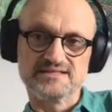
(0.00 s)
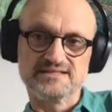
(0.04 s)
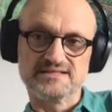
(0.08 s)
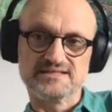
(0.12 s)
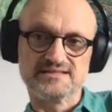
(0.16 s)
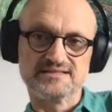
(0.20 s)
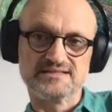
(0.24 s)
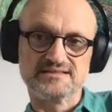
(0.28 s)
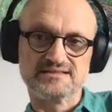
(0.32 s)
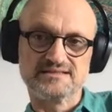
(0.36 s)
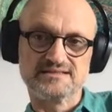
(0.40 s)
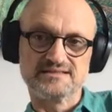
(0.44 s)

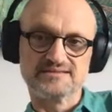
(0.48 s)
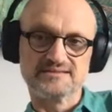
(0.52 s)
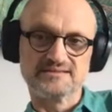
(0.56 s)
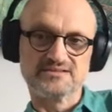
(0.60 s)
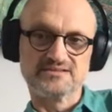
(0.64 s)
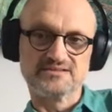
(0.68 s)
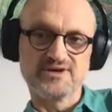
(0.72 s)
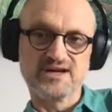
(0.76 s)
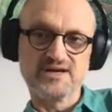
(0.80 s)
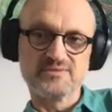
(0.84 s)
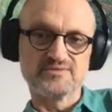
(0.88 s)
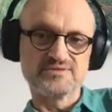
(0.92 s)
there's an
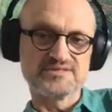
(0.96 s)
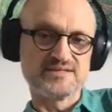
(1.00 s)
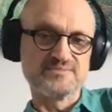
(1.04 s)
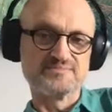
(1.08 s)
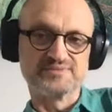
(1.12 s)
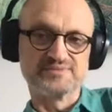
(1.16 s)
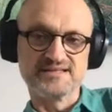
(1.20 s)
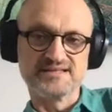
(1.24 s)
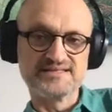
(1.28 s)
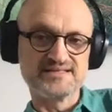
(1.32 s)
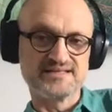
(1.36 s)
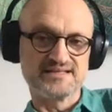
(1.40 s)

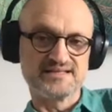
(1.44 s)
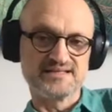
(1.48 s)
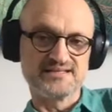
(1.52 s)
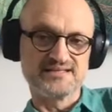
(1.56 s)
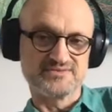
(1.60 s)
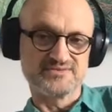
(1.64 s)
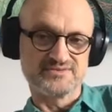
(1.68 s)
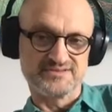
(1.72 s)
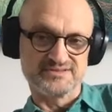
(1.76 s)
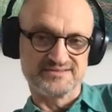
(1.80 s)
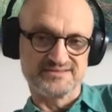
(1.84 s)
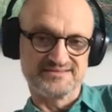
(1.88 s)
incredible
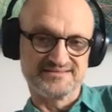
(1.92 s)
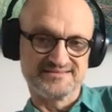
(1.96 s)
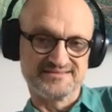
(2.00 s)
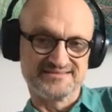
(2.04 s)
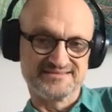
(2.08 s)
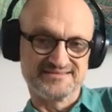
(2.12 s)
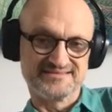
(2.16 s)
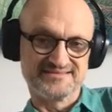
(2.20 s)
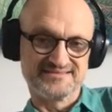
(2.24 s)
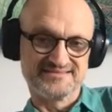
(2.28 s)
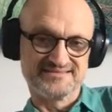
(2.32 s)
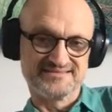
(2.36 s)
simplicity to it